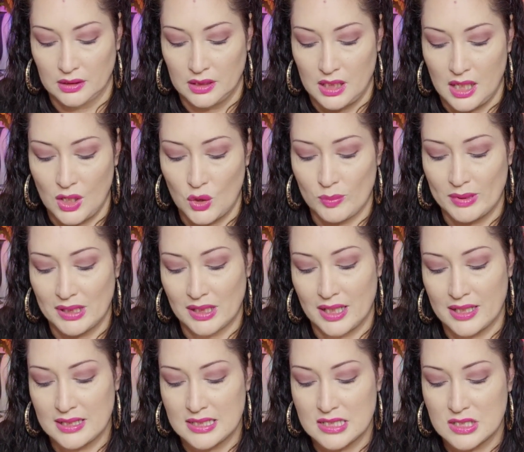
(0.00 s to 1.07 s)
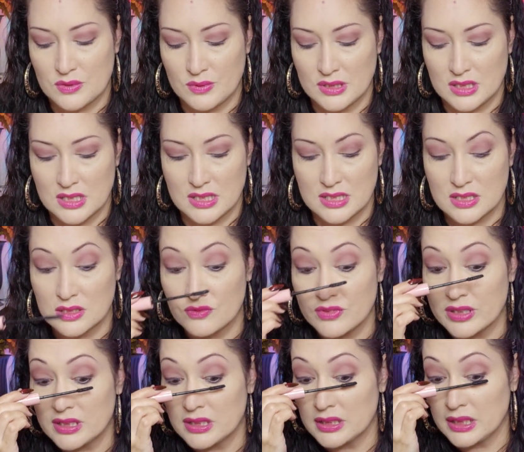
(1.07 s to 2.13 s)
I hope I like this one because
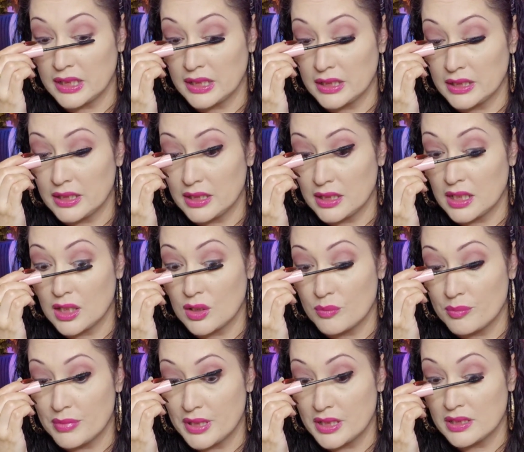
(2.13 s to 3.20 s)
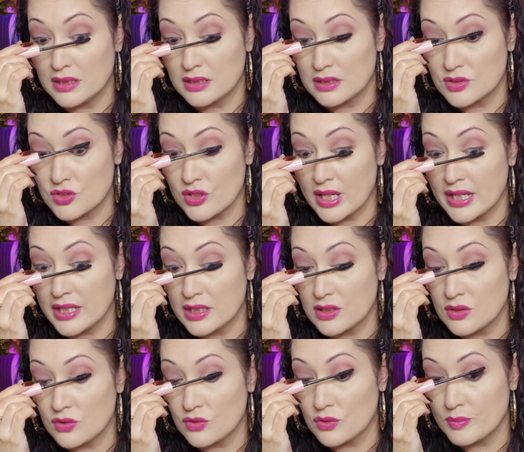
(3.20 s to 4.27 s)
lately I've been trying
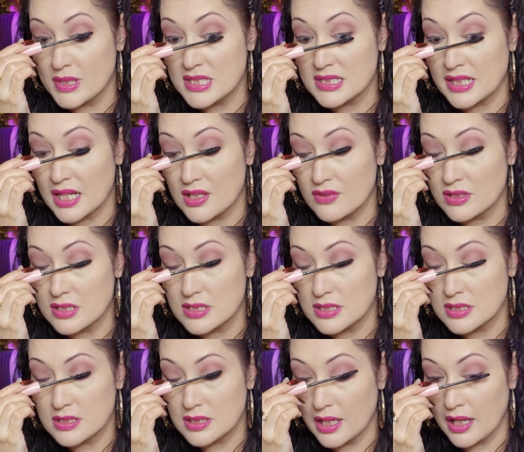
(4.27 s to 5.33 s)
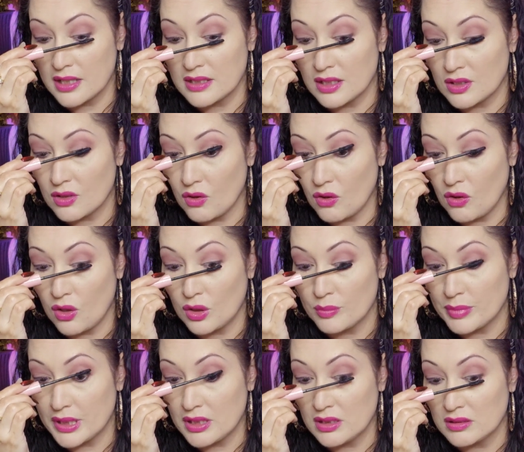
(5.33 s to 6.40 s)
new mascaras and they're all
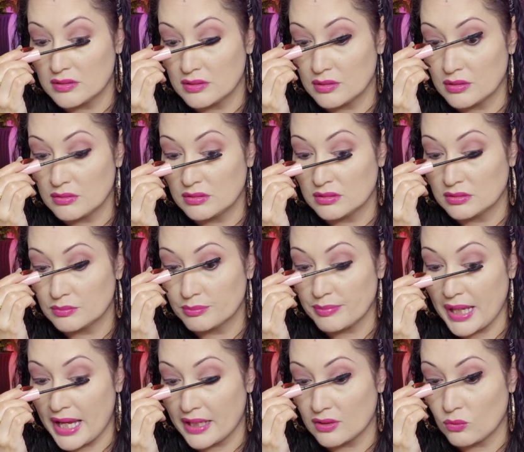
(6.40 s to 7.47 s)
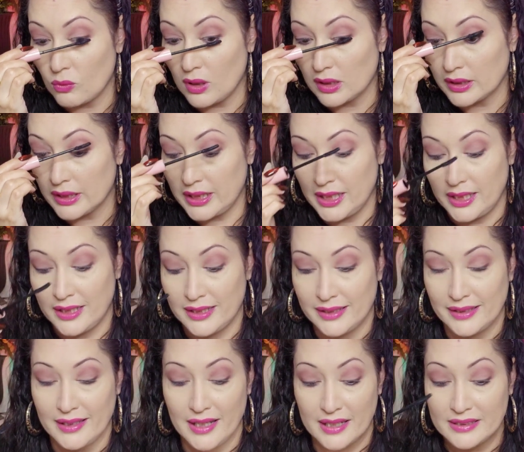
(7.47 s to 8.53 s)
been bad quality.
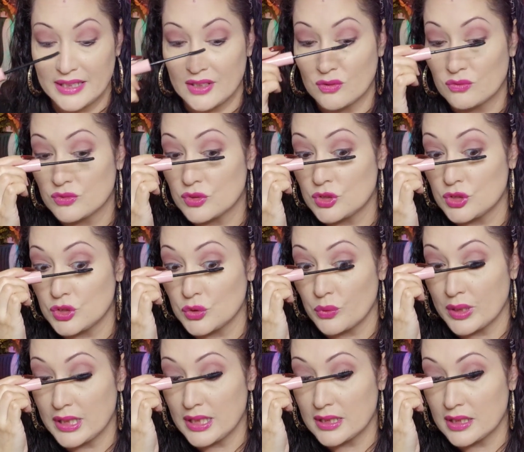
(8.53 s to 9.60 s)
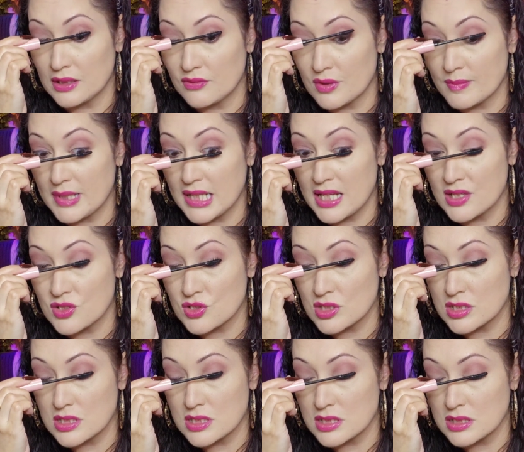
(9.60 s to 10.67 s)
They don't do anything for my
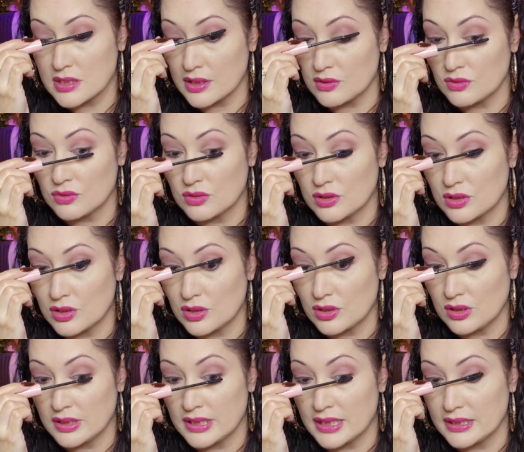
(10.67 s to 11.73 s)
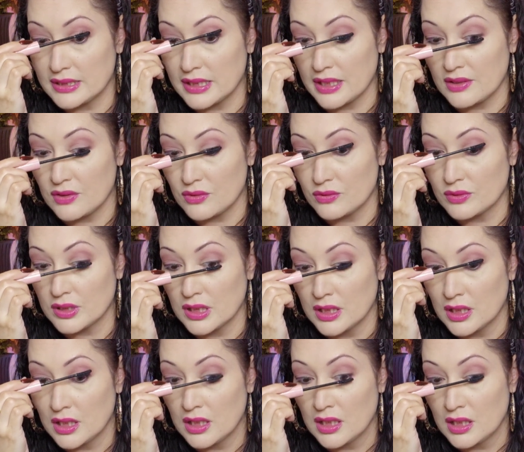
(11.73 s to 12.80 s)
lashes. They don't curl it. They don't
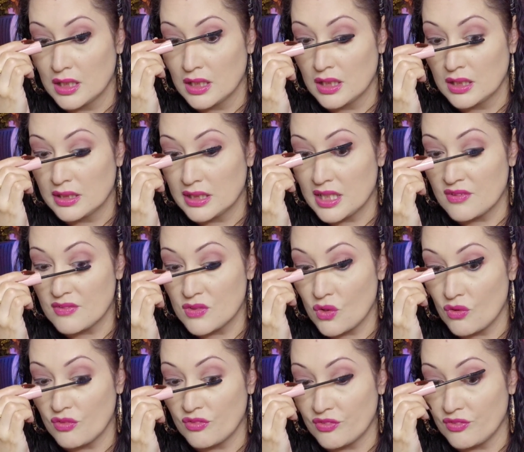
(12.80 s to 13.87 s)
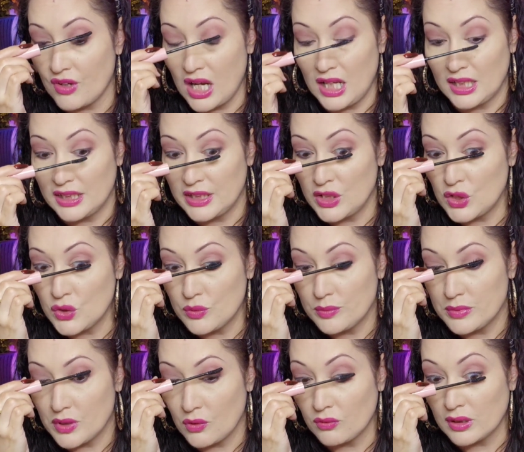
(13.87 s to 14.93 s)
give no
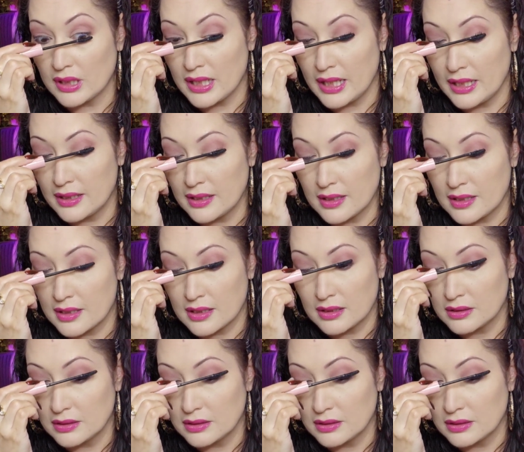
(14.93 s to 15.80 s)
volume, no length.